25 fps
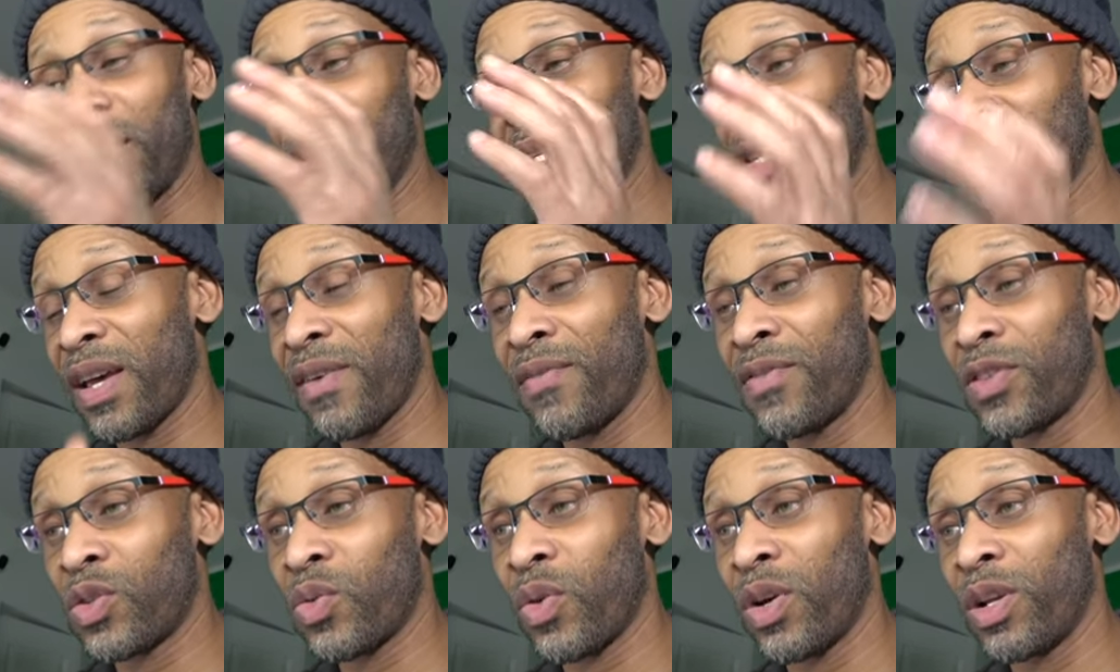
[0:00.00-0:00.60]
and
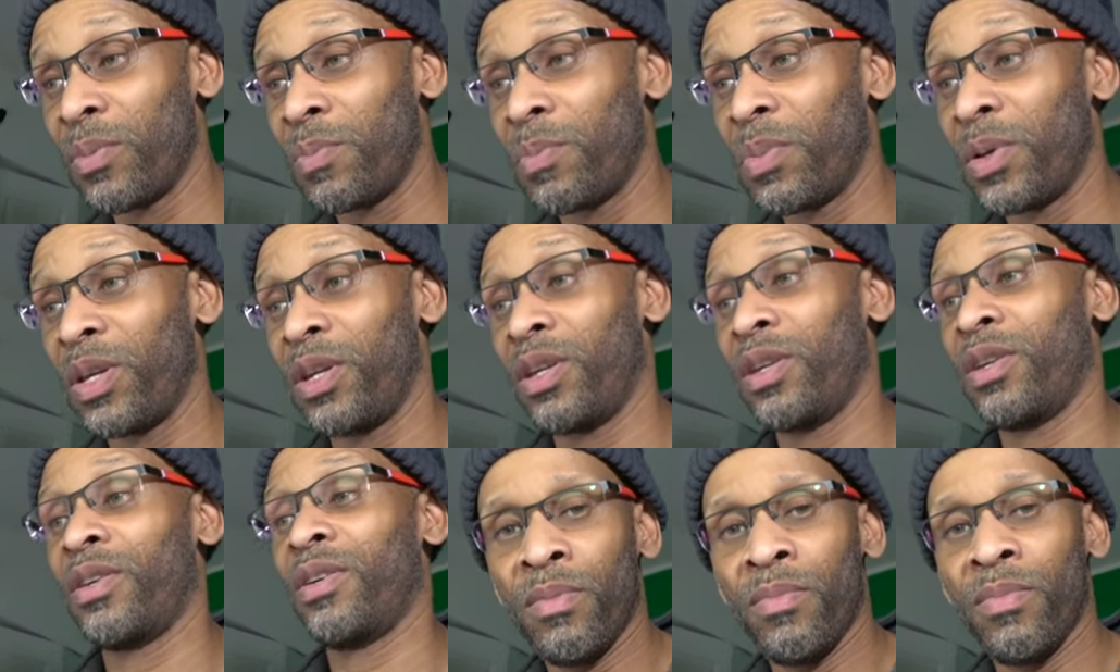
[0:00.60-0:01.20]
seven twenty
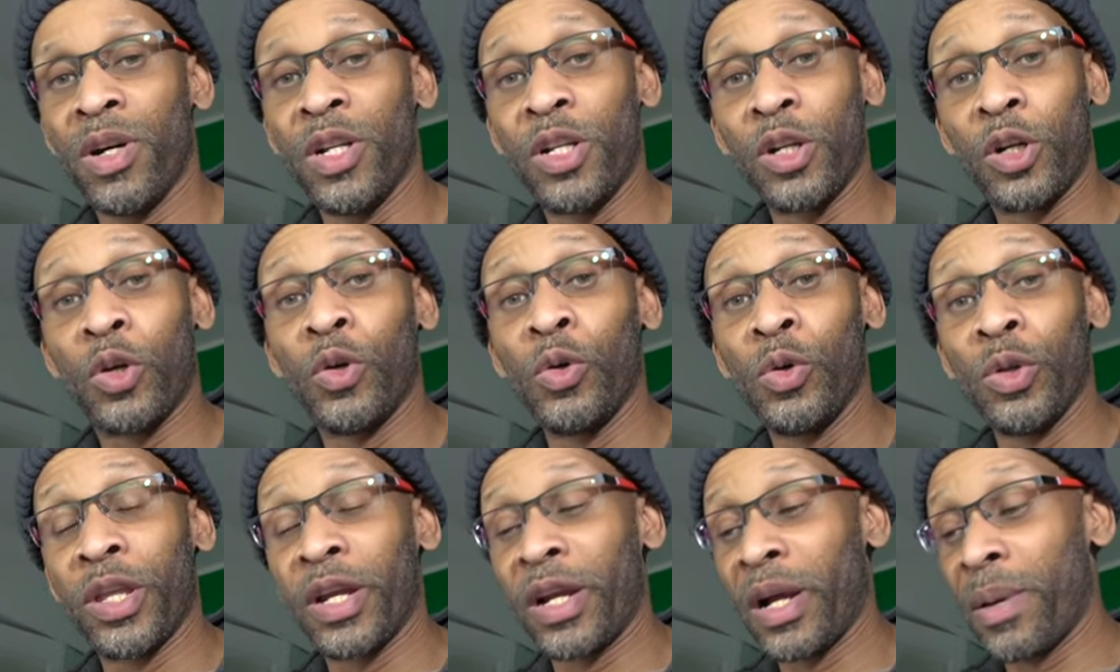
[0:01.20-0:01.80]
p. But the
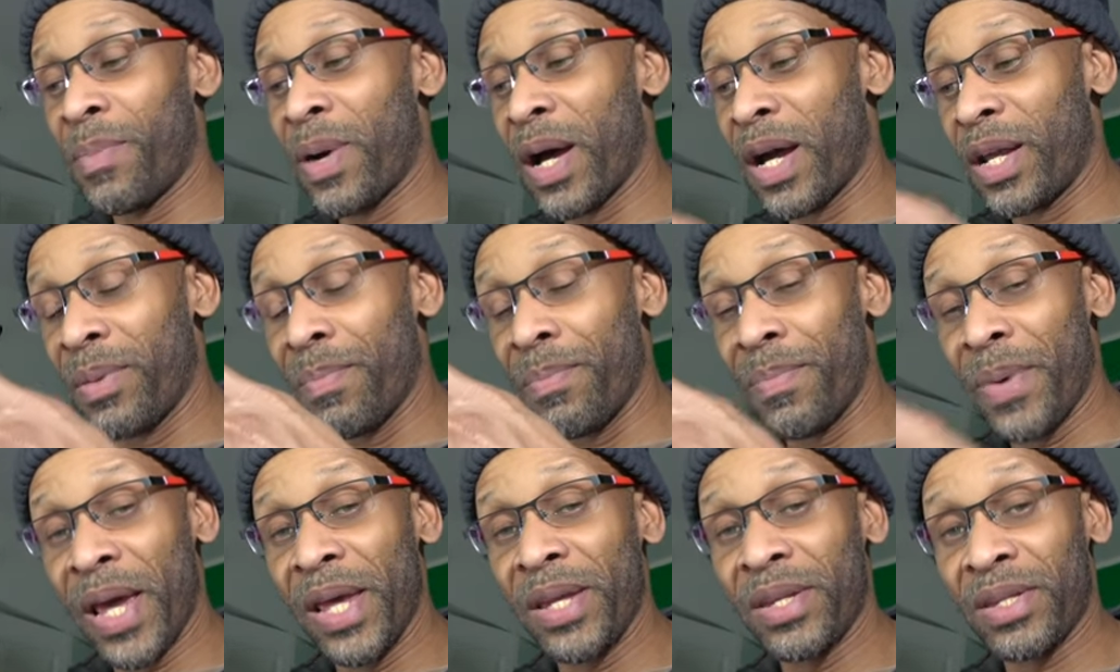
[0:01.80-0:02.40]
cool thing about the
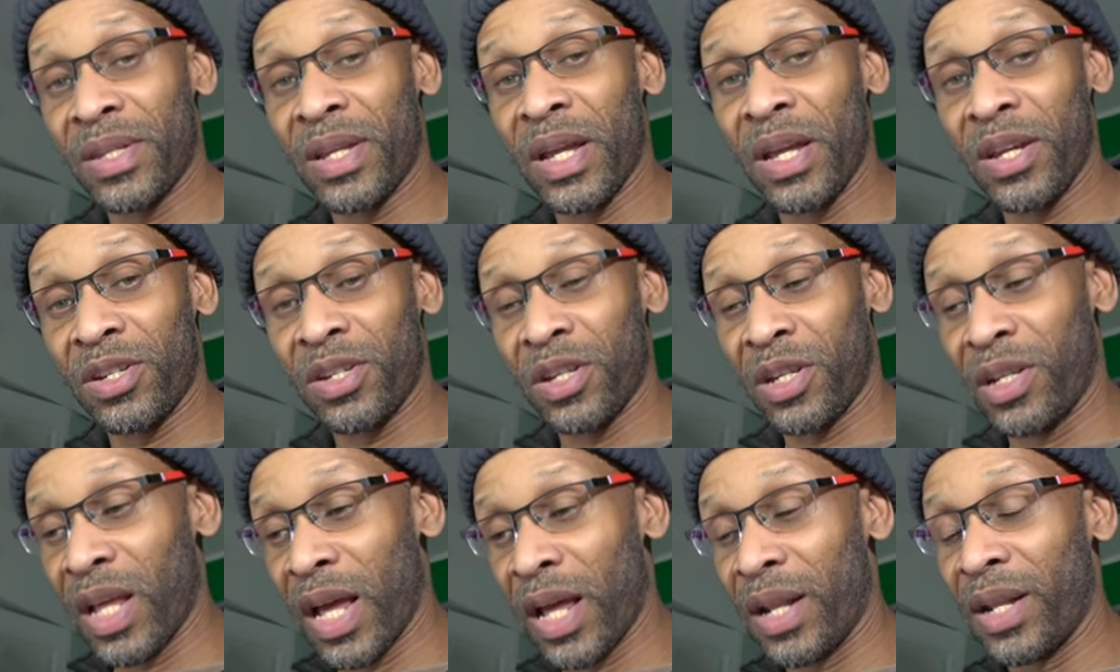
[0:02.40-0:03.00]
base
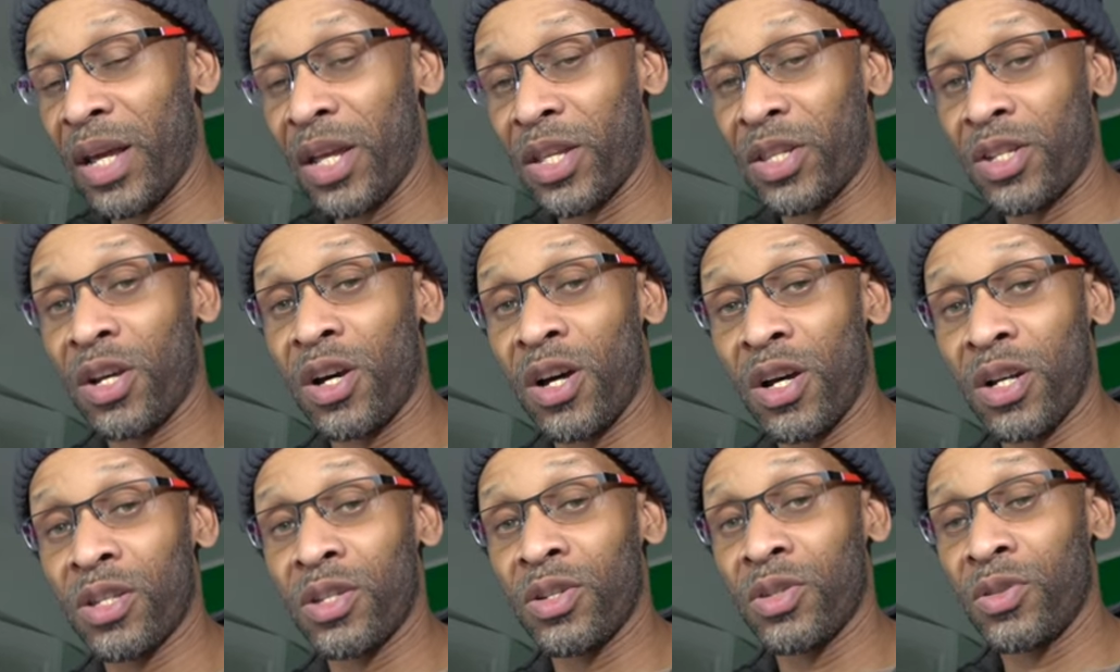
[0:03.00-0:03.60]
station that they
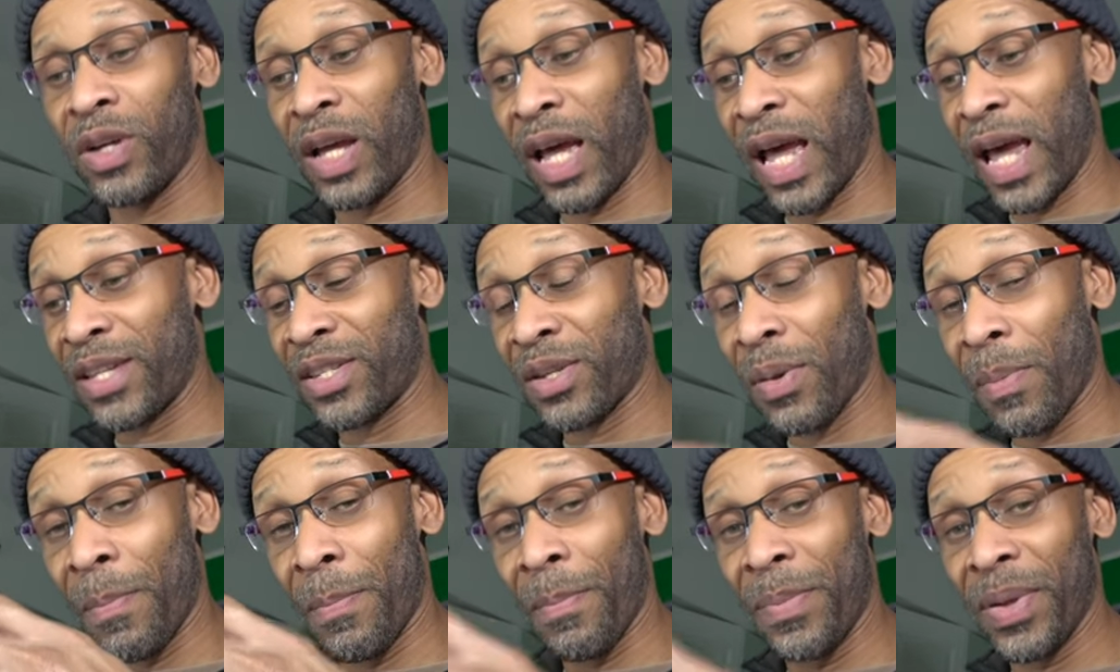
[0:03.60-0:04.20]
talk to
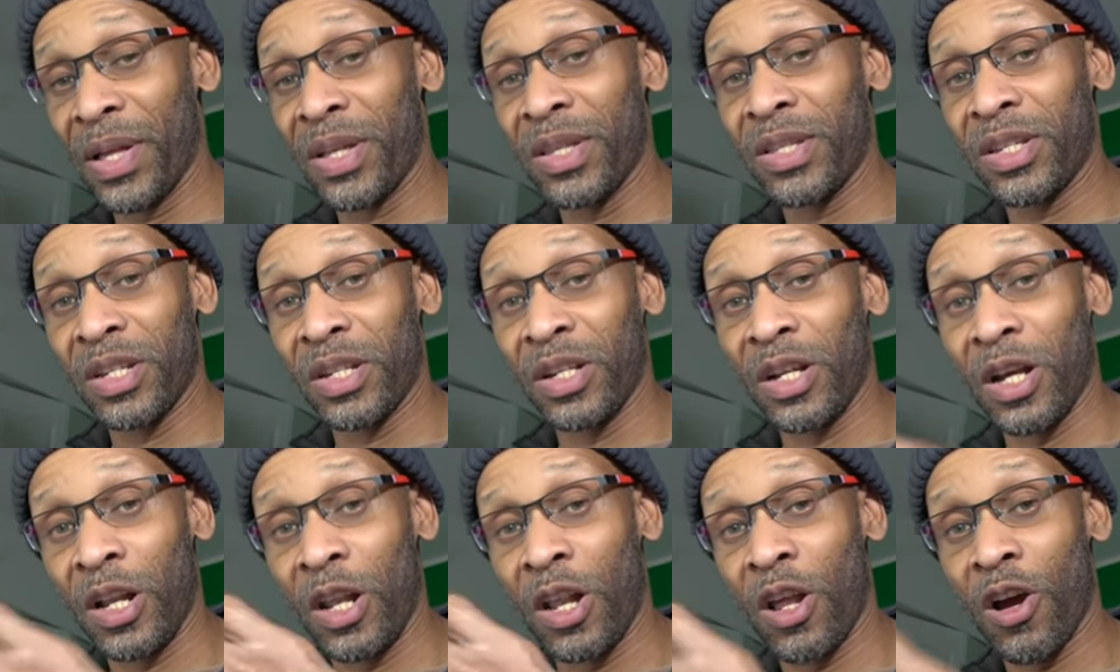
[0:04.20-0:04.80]
has a
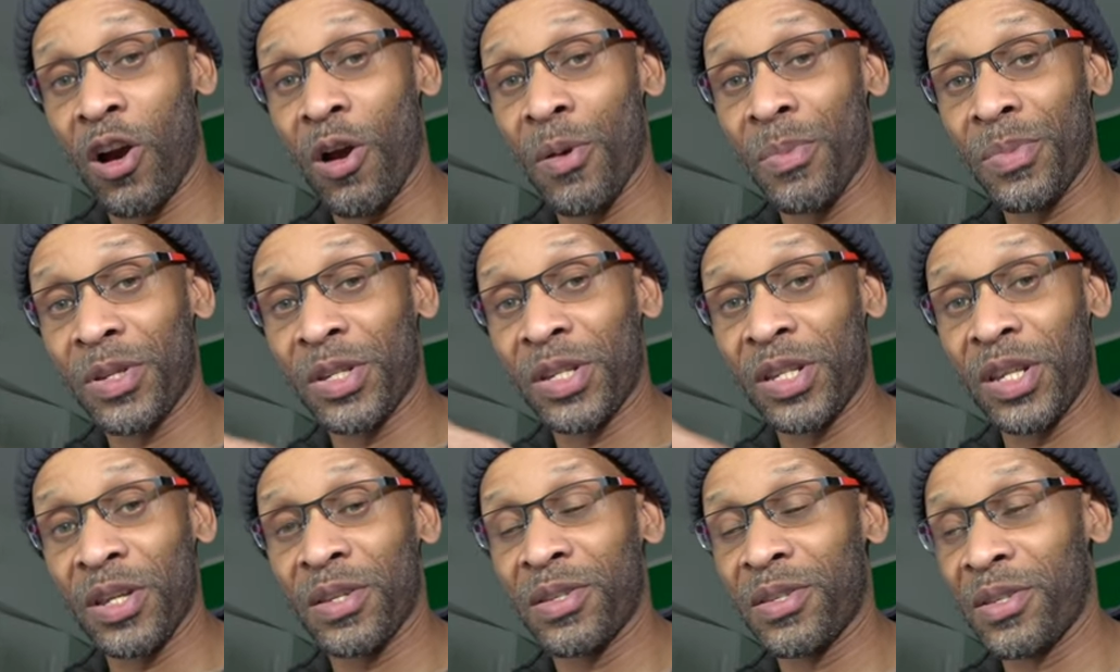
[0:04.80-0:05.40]
built-in alarm
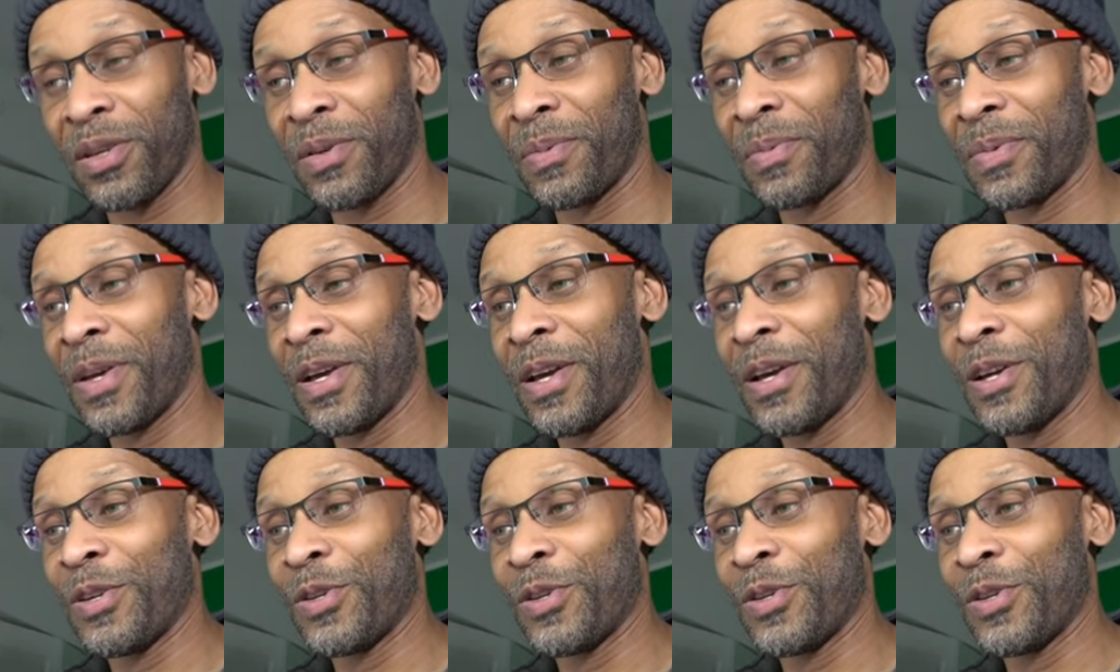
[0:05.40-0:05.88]
system.